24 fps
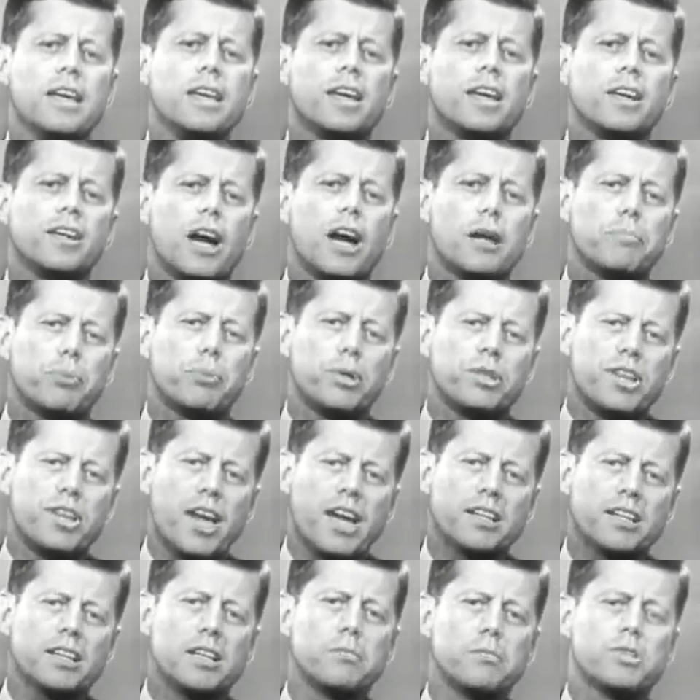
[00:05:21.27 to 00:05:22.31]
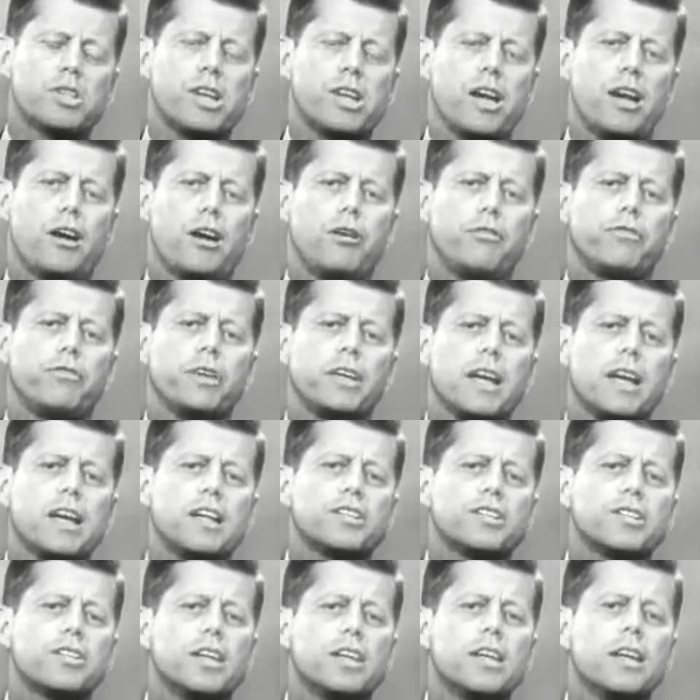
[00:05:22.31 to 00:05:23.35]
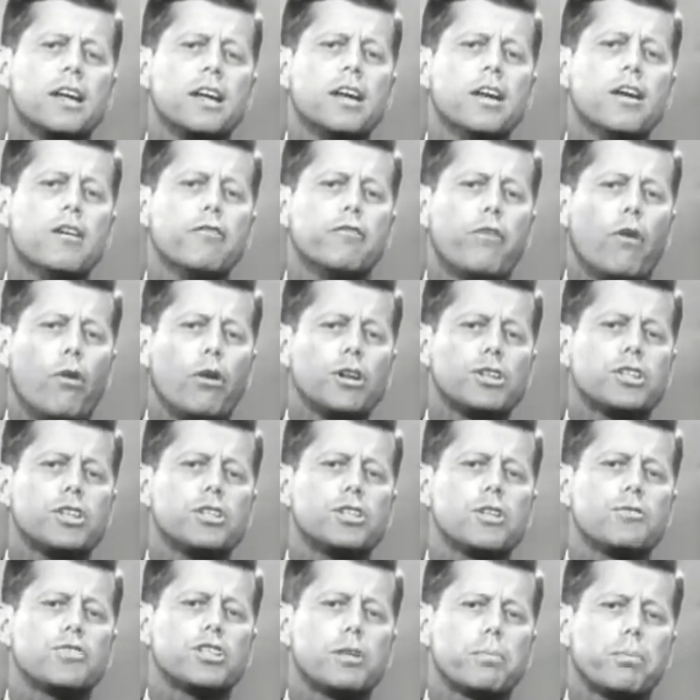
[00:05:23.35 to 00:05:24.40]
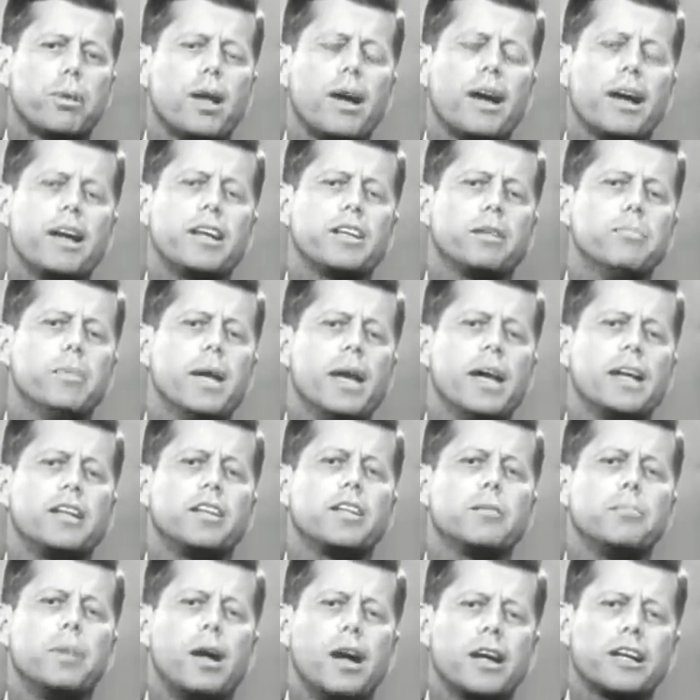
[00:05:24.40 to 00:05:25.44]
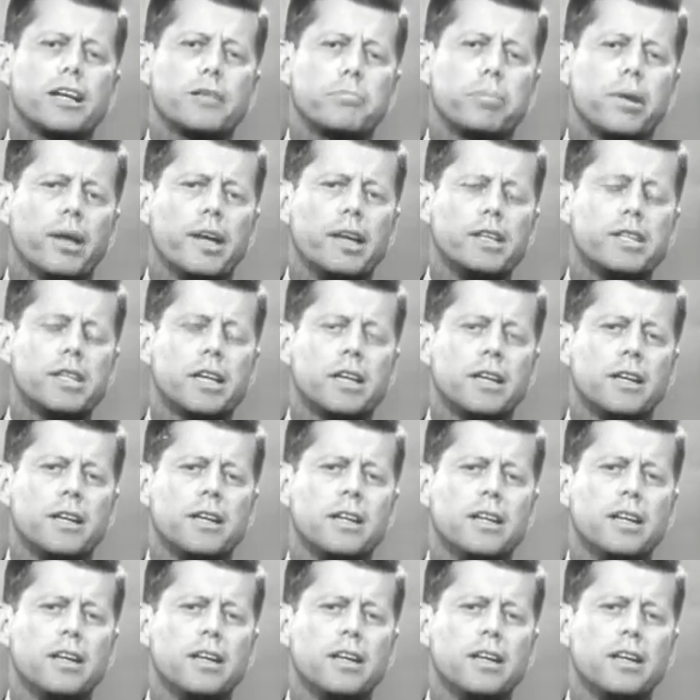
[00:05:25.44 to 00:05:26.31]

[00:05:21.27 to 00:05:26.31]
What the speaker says: he cannot protect himself against the forces of supply and demand in the marketplace,